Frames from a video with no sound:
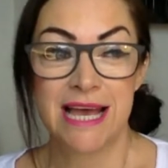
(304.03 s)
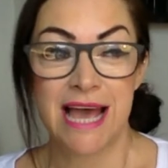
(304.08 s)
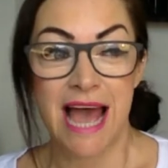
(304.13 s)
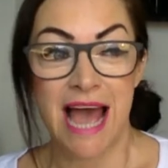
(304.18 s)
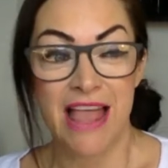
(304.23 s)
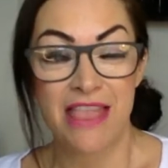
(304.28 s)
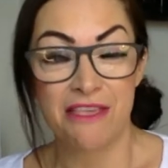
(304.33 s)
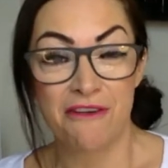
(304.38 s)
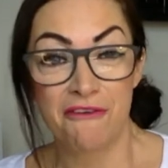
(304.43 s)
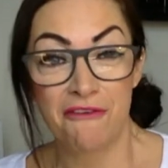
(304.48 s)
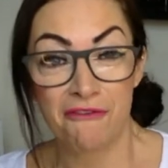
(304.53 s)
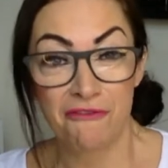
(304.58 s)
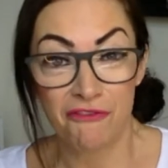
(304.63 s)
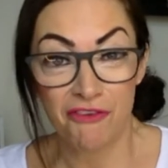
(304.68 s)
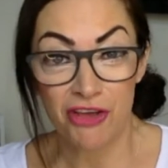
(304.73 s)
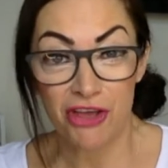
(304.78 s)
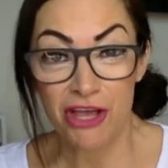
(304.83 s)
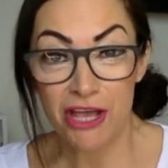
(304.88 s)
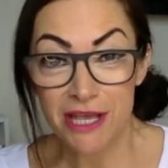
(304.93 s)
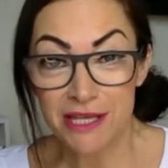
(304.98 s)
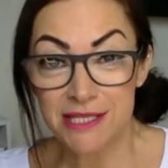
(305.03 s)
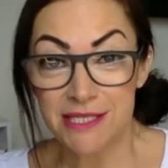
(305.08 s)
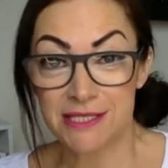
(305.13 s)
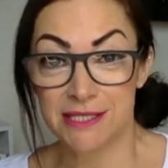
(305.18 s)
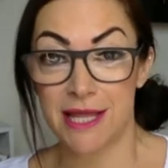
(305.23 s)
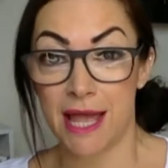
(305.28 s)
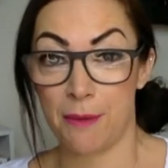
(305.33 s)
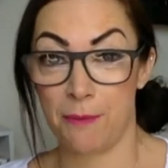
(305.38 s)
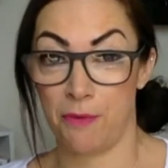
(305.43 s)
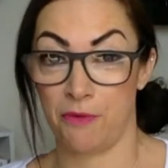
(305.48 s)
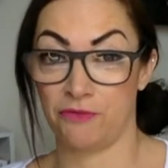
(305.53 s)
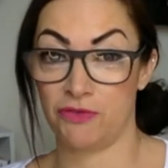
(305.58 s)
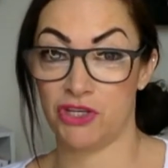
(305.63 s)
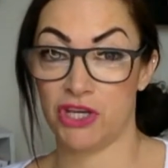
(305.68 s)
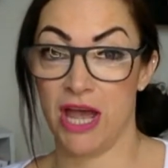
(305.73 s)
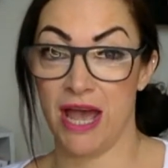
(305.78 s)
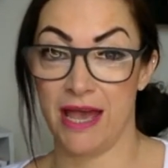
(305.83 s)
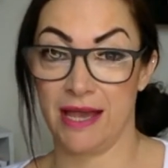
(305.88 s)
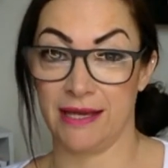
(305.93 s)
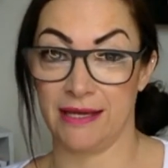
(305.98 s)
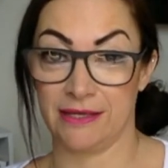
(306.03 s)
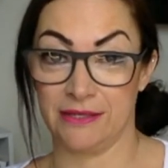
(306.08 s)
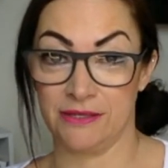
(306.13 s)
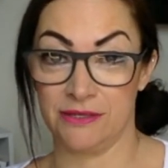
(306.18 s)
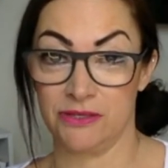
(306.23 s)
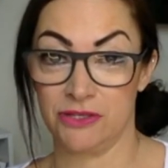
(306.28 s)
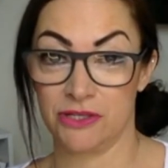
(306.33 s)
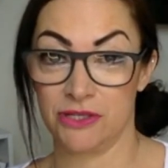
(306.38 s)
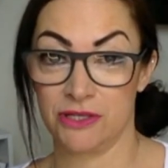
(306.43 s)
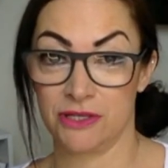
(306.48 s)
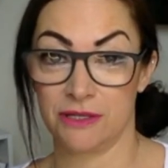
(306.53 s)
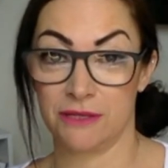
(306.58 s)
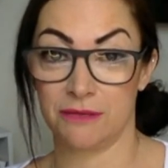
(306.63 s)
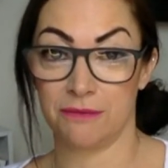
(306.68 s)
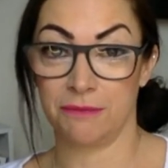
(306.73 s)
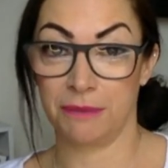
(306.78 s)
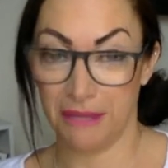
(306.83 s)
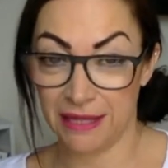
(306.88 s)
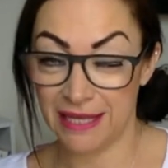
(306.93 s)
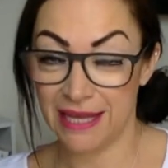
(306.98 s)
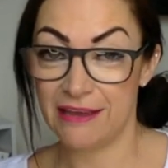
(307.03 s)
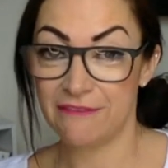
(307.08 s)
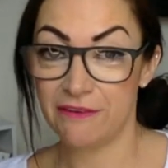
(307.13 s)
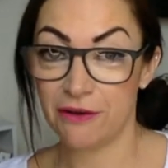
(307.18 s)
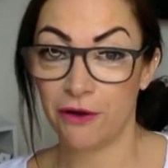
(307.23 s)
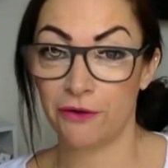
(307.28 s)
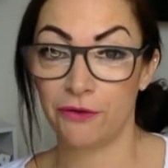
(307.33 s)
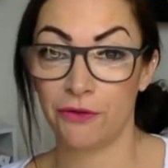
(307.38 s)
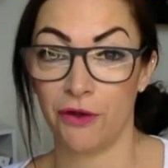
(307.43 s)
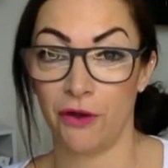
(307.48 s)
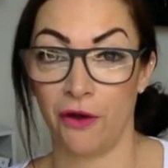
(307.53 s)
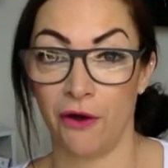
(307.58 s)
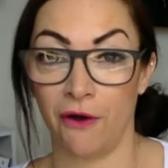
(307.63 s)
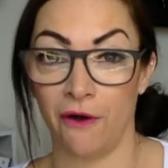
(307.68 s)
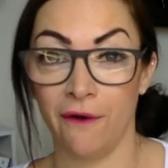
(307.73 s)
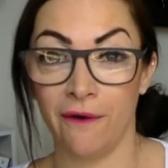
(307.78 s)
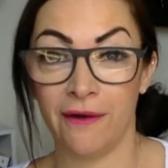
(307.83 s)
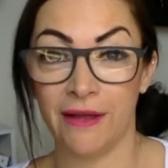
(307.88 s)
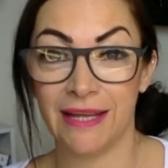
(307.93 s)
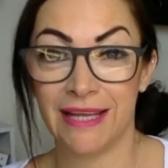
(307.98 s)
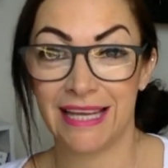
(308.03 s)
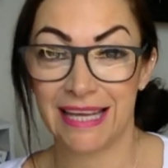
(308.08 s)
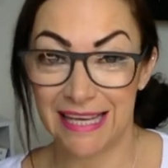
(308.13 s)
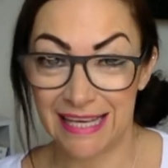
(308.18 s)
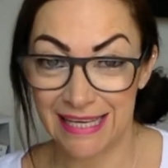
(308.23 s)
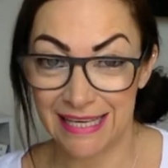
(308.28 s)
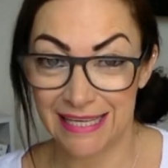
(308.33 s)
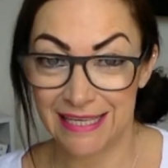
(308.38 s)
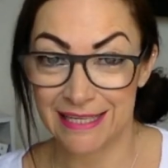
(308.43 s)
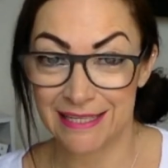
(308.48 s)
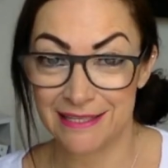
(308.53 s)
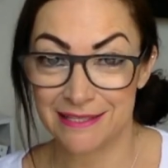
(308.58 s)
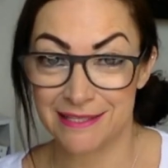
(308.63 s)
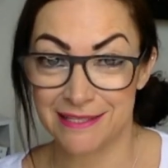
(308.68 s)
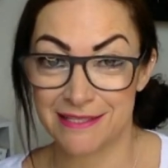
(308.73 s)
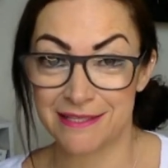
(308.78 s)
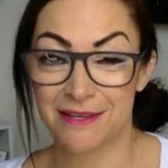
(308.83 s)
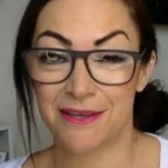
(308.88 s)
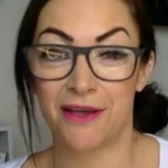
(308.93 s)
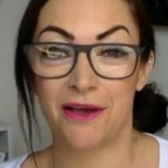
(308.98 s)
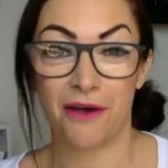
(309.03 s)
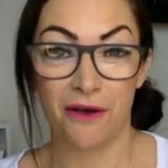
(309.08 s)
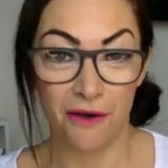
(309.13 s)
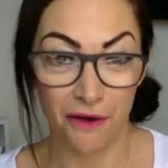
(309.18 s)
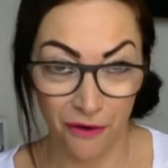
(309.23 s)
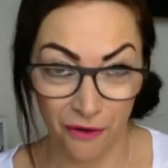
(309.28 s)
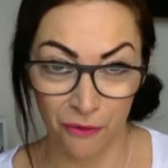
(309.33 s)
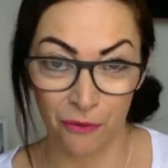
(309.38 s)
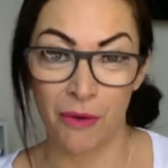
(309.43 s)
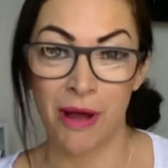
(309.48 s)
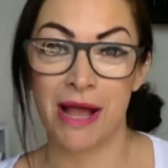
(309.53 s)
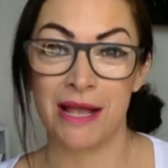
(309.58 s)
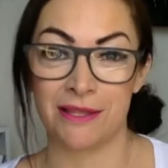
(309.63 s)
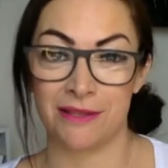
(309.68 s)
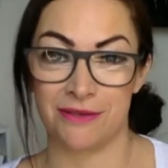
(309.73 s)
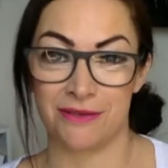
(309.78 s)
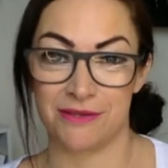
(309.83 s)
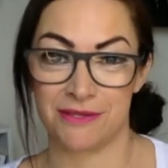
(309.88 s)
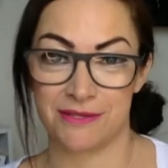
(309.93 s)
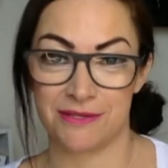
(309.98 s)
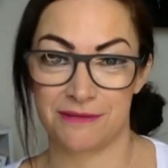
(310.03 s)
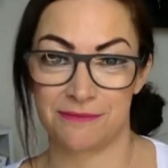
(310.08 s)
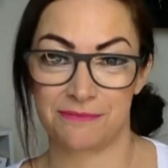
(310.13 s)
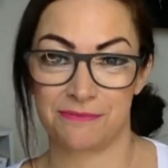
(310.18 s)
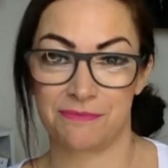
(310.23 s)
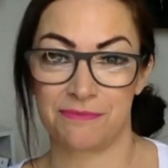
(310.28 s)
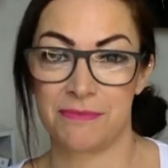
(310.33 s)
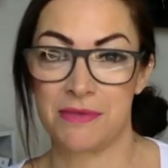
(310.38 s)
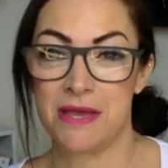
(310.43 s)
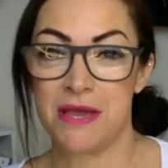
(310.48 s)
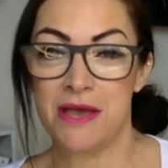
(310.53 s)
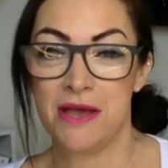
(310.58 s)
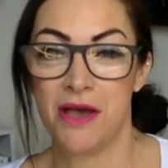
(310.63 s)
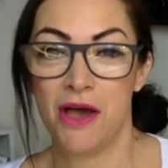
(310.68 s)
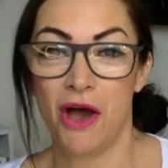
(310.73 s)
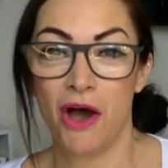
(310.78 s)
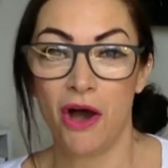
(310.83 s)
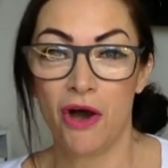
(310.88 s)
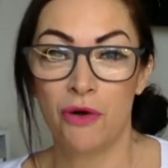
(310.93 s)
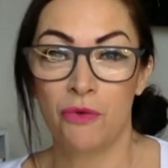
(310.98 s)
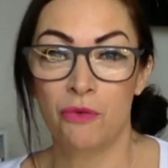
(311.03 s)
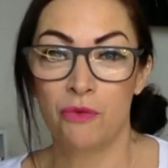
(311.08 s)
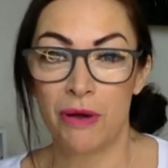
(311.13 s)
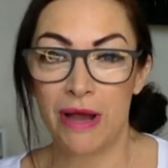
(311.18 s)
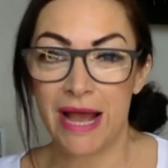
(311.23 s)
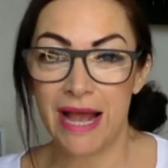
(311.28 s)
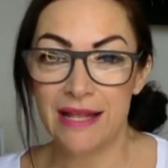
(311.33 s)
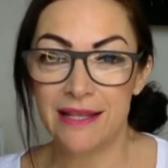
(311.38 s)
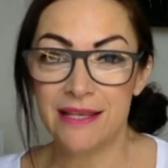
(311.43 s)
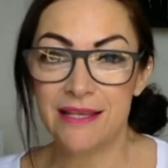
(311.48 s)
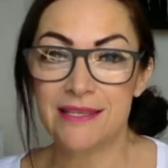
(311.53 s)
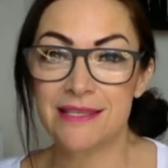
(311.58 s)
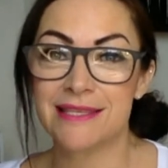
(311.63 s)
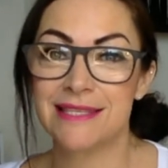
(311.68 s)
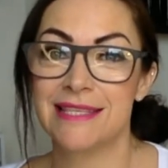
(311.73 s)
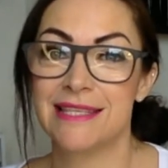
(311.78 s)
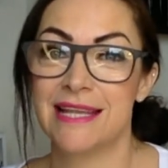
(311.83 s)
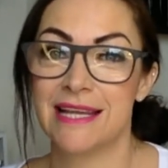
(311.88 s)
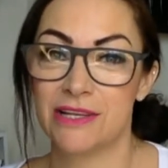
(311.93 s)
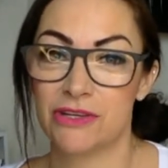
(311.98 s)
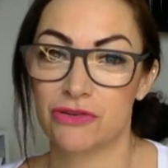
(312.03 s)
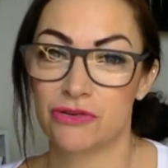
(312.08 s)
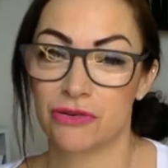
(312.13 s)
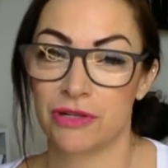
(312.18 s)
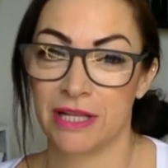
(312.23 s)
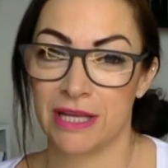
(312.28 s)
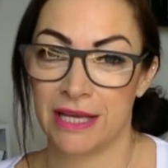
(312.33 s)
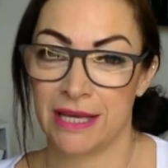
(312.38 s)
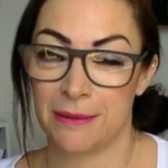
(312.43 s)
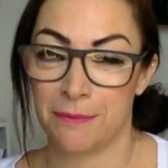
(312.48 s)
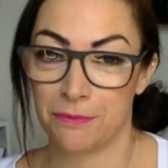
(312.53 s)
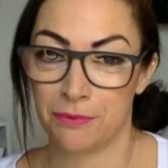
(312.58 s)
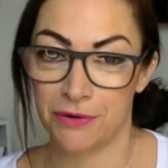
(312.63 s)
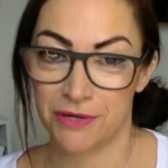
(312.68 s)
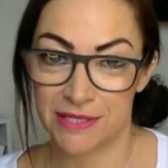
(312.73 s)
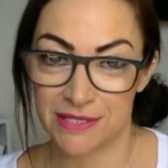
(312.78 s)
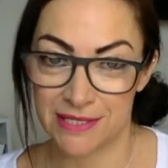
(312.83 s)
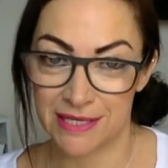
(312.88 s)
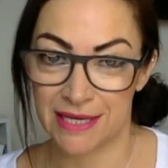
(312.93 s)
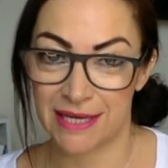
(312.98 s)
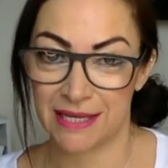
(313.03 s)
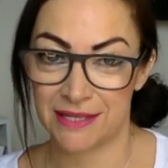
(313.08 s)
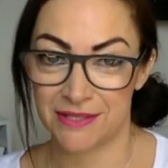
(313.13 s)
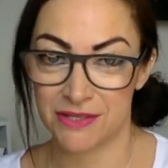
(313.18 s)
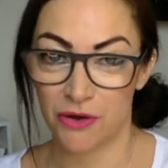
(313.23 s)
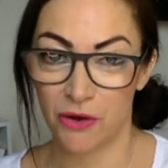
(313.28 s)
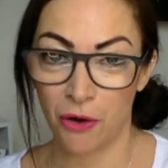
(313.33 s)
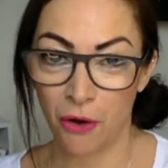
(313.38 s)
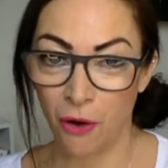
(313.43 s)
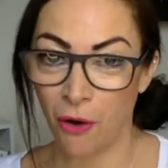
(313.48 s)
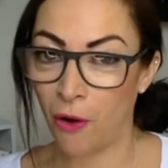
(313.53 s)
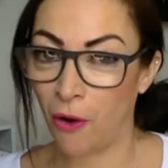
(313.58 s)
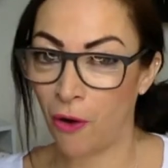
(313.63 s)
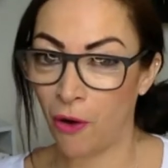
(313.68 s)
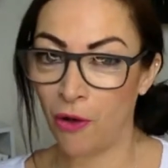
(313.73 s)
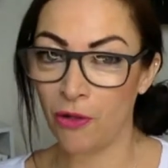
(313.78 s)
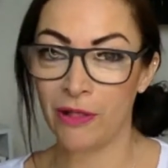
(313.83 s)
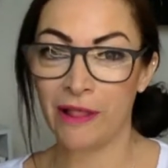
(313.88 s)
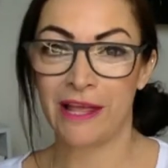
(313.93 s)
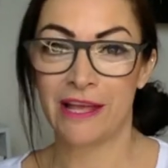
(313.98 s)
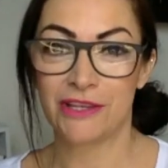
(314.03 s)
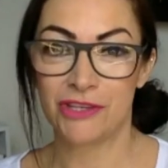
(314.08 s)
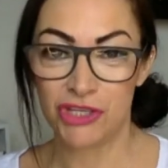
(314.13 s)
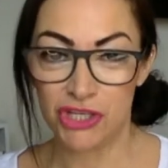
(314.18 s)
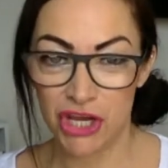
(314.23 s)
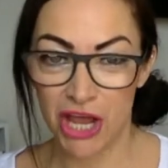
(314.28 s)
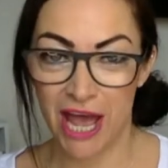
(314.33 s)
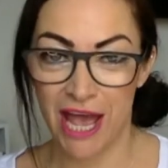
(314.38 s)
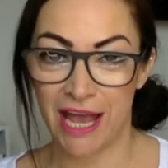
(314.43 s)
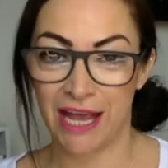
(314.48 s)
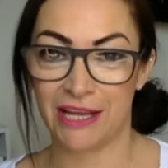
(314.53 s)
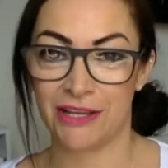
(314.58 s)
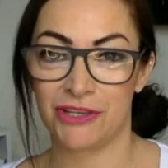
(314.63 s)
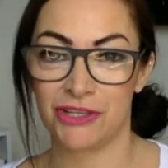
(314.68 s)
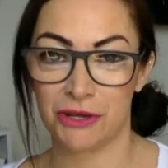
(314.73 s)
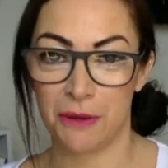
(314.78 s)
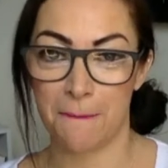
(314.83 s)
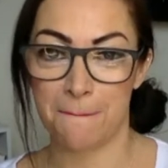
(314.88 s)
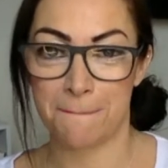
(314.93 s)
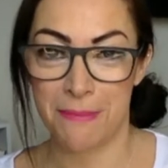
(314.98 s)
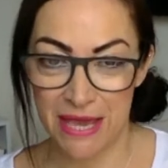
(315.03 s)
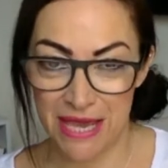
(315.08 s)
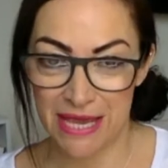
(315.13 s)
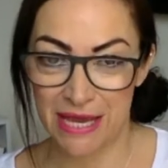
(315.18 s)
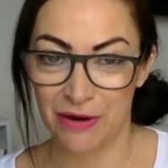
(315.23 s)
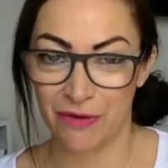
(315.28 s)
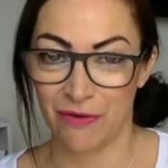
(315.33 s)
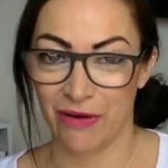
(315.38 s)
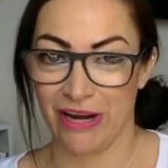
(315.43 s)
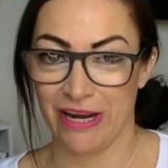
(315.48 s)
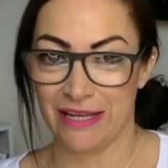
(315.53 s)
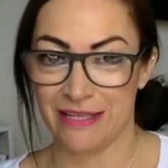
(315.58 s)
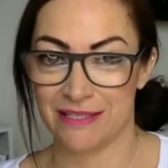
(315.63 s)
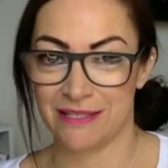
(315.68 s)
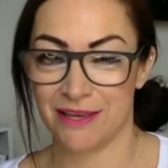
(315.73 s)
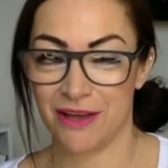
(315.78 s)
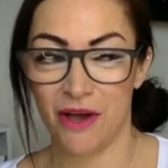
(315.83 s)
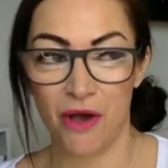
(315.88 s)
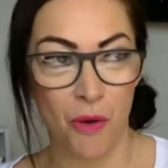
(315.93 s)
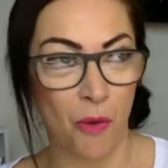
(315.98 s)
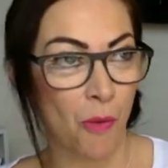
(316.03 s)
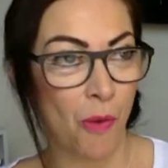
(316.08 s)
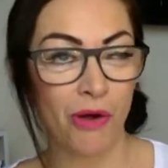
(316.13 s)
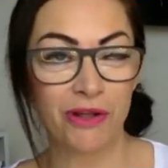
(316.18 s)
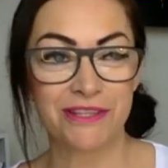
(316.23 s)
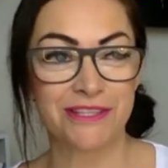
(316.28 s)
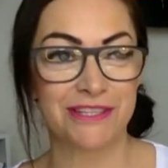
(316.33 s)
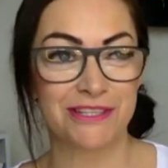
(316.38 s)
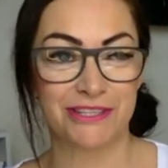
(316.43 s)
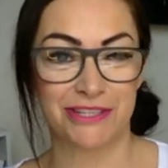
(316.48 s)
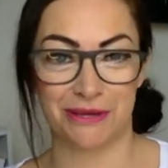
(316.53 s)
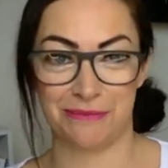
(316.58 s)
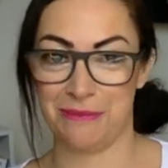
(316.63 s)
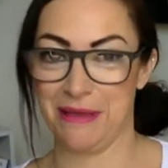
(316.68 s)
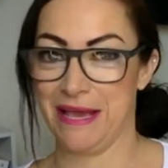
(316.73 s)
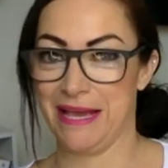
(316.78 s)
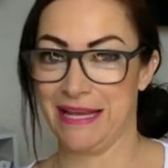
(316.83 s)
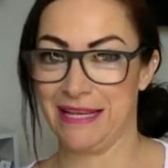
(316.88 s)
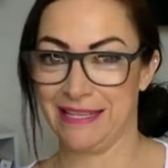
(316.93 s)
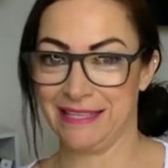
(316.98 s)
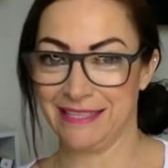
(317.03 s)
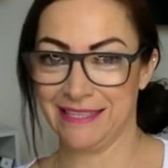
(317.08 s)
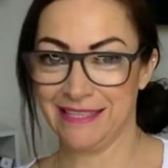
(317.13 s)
And the first step of change, believe it or not, is awareness. Awareness literally precedes all change, period. What does she mean?